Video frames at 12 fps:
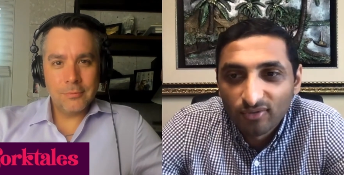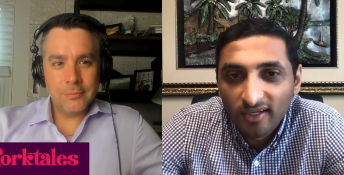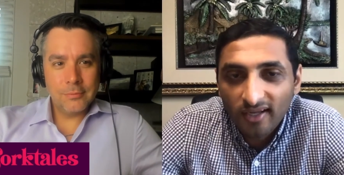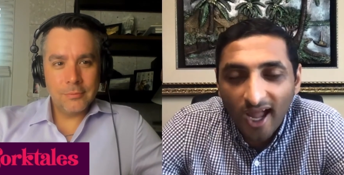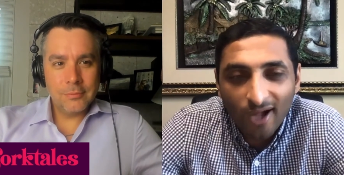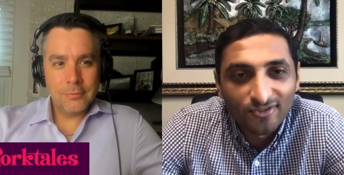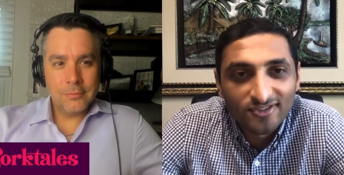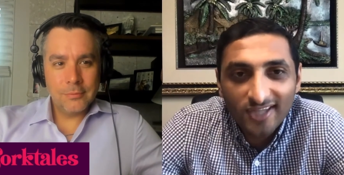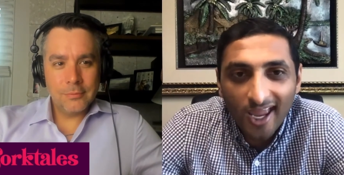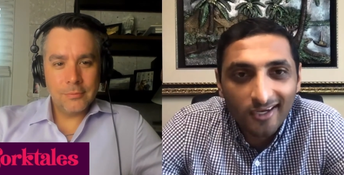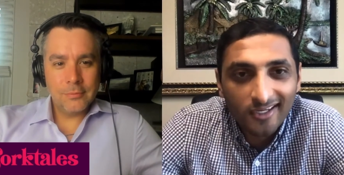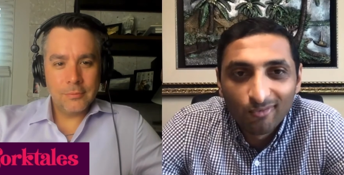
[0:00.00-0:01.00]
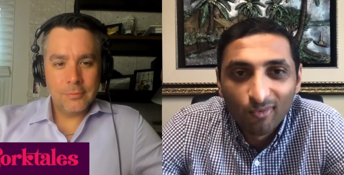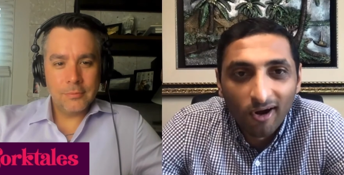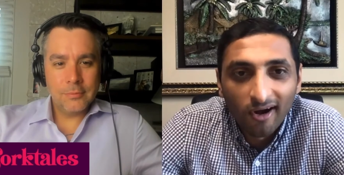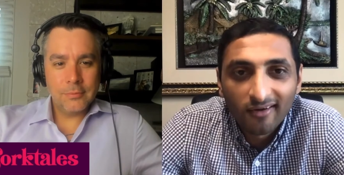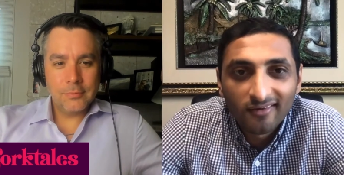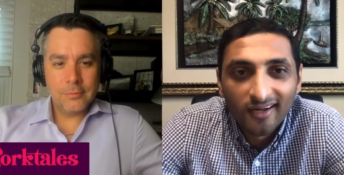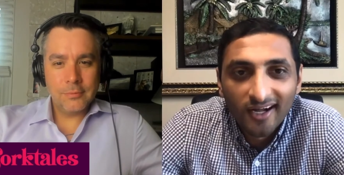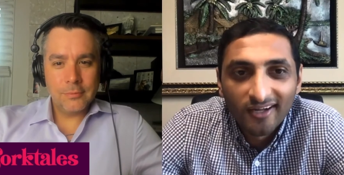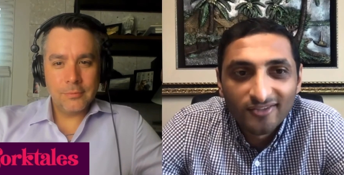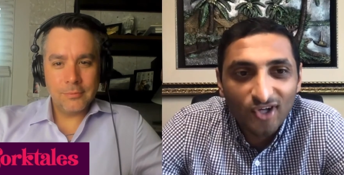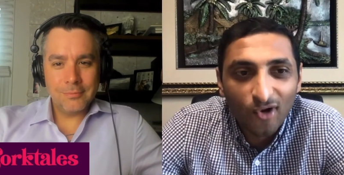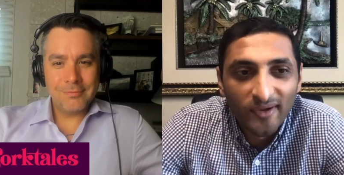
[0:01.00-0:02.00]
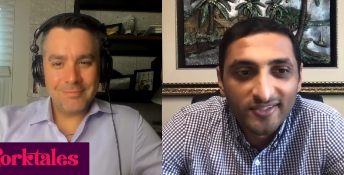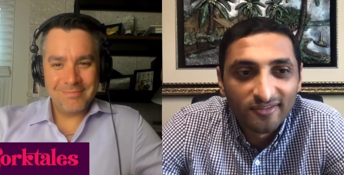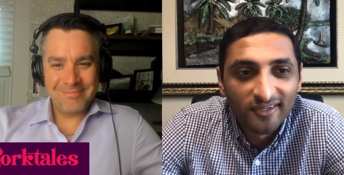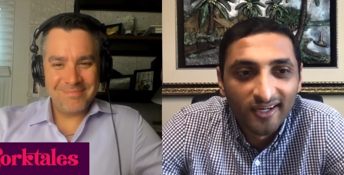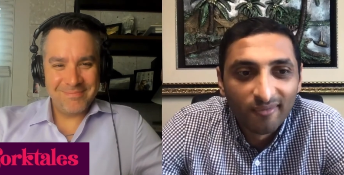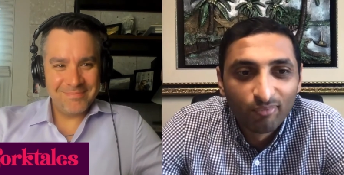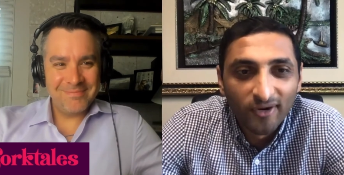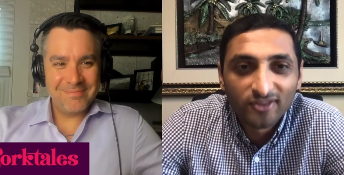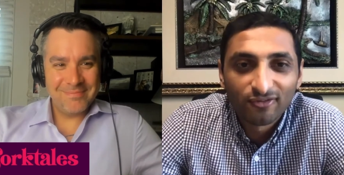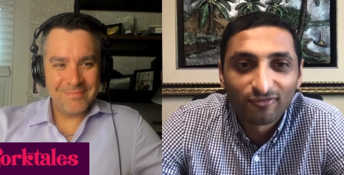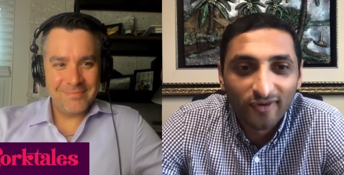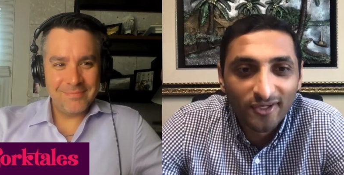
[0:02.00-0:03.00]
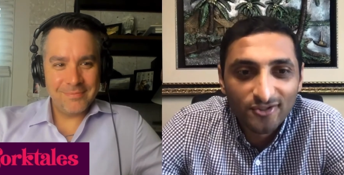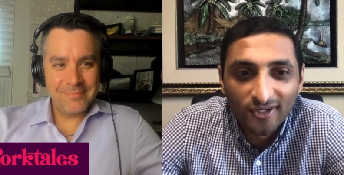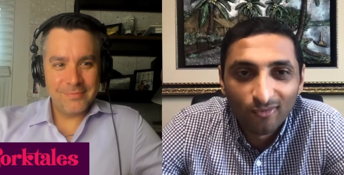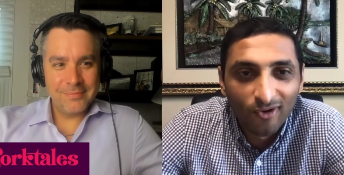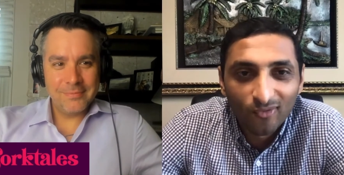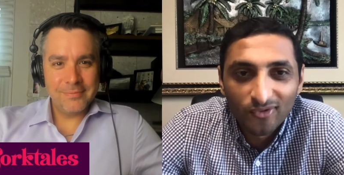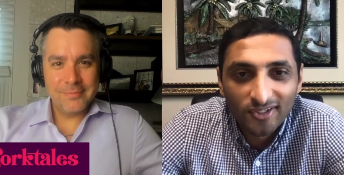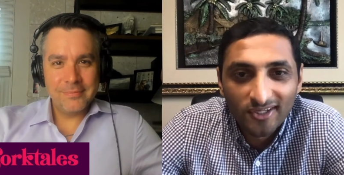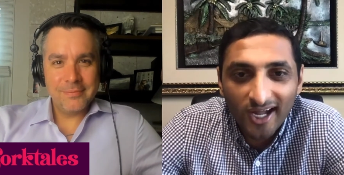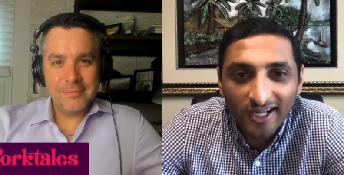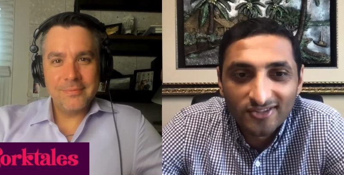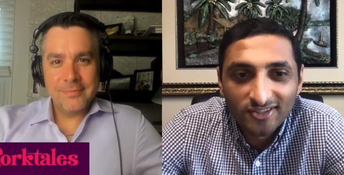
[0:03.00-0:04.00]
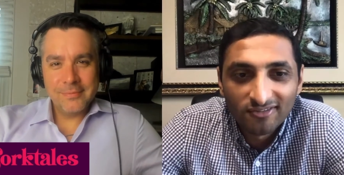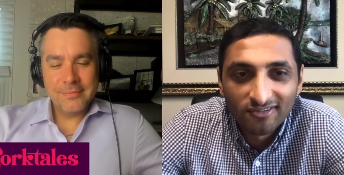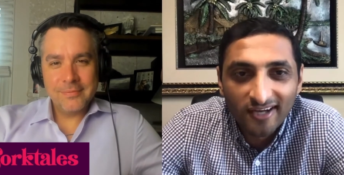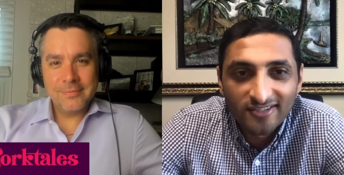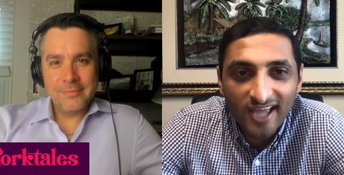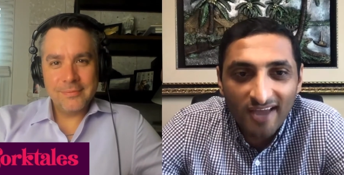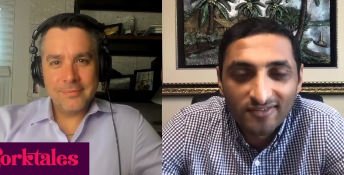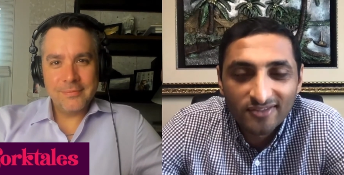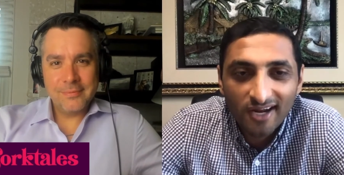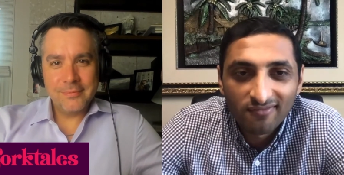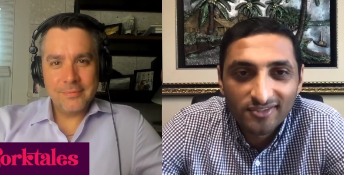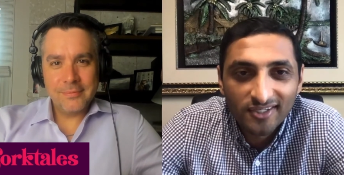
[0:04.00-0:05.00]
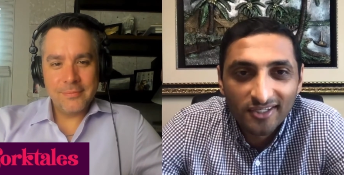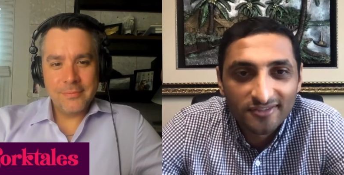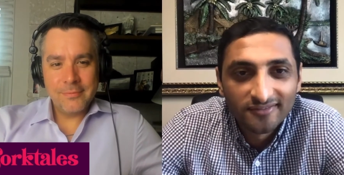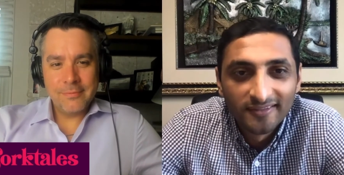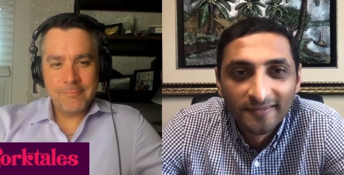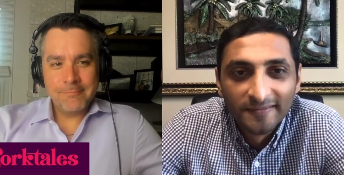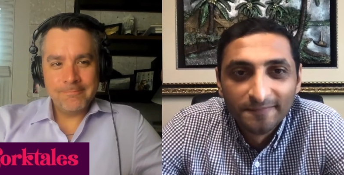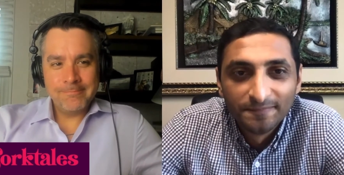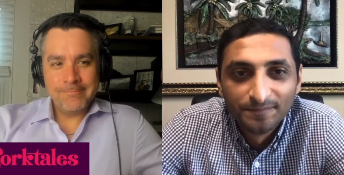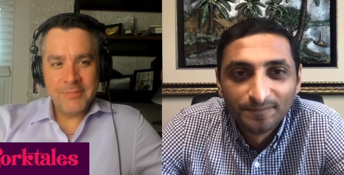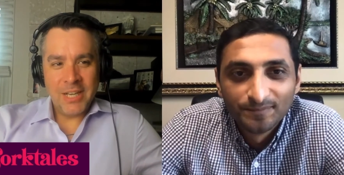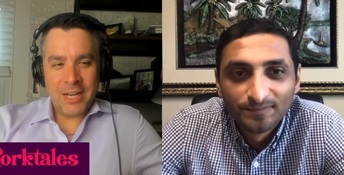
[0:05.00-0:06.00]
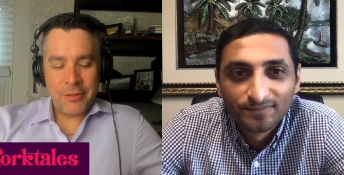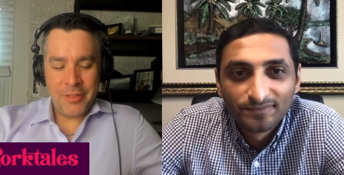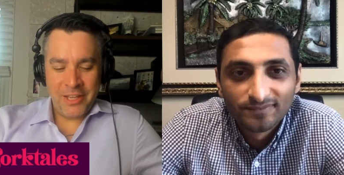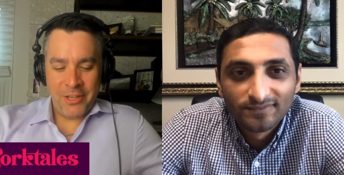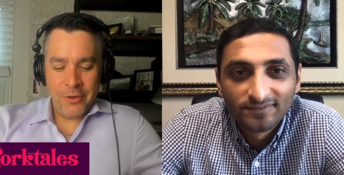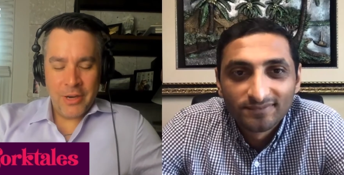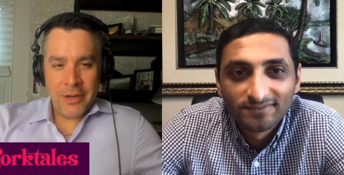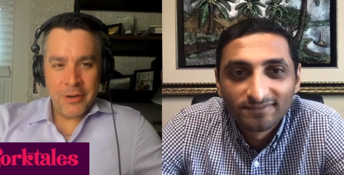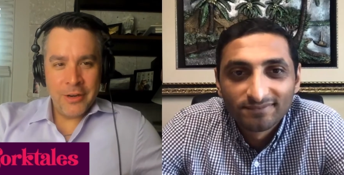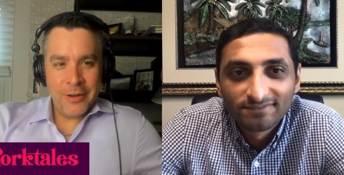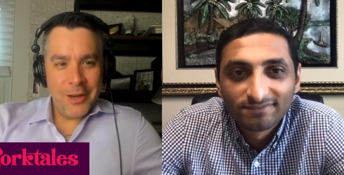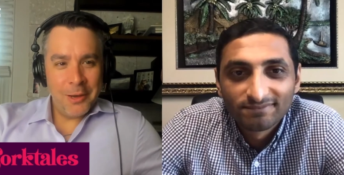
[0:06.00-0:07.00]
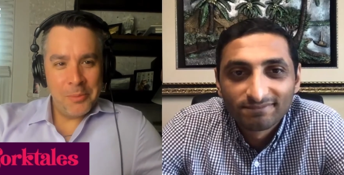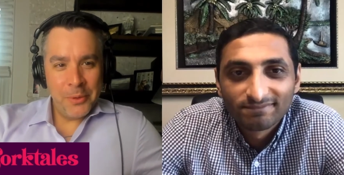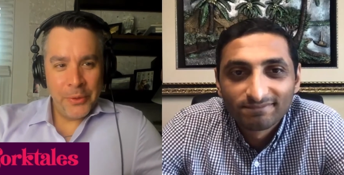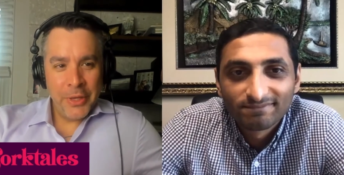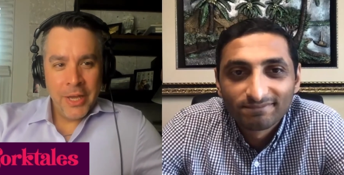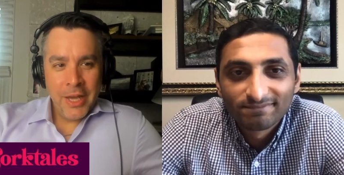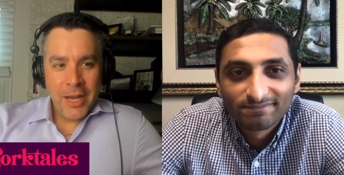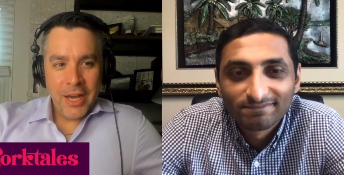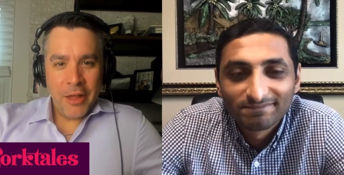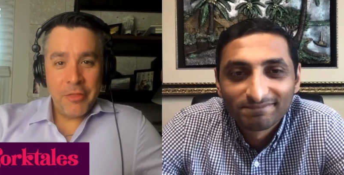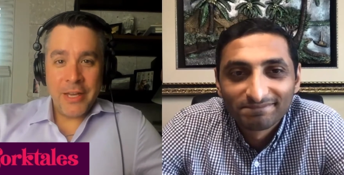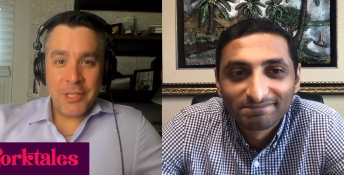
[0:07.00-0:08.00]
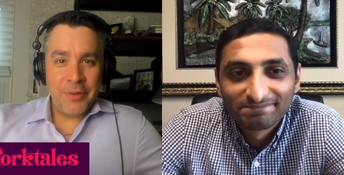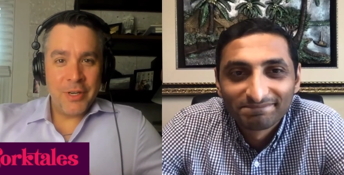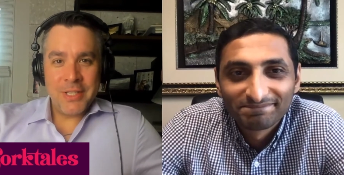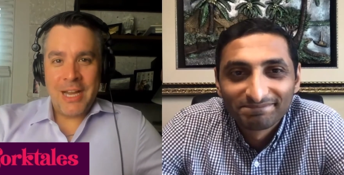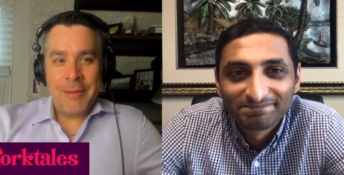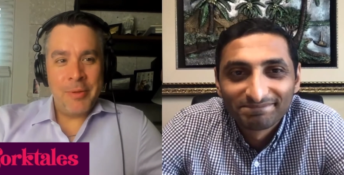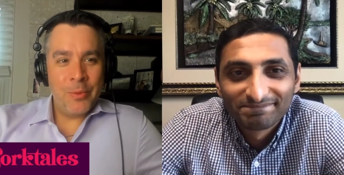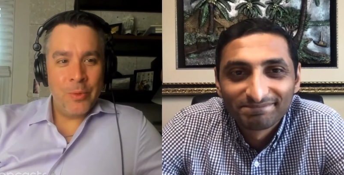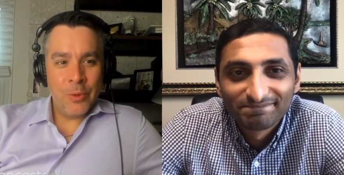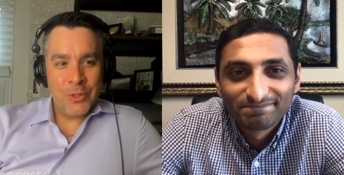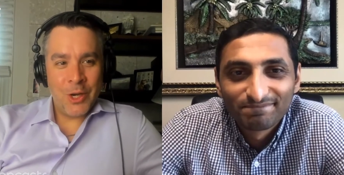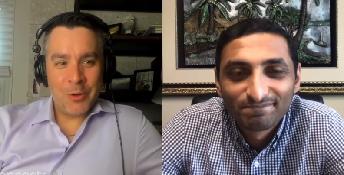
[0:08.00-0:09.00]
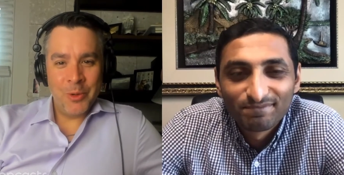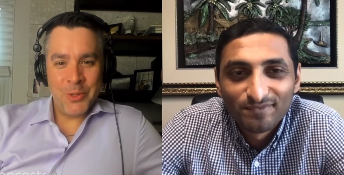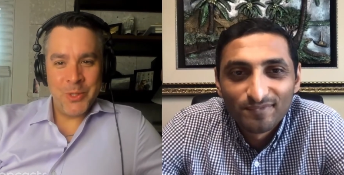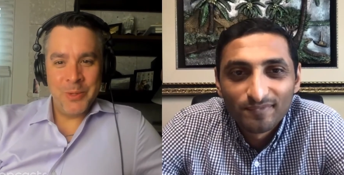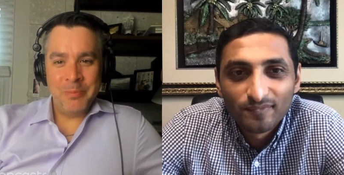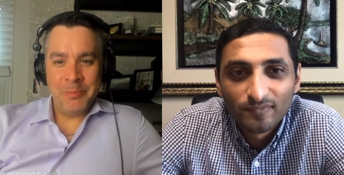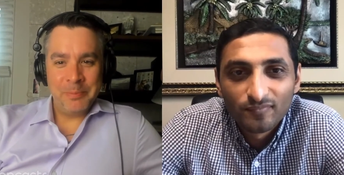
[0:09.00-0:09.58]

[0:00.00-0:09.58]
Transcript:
Speaker 1: doing outstanding work. Uh, it's always a, a breath of fresh air to work with you guys. So great to have this conversation.
Speaker 2: Ah, thank you. Honored and humbled. Uh, thanks for your time, and we'll talk real soon.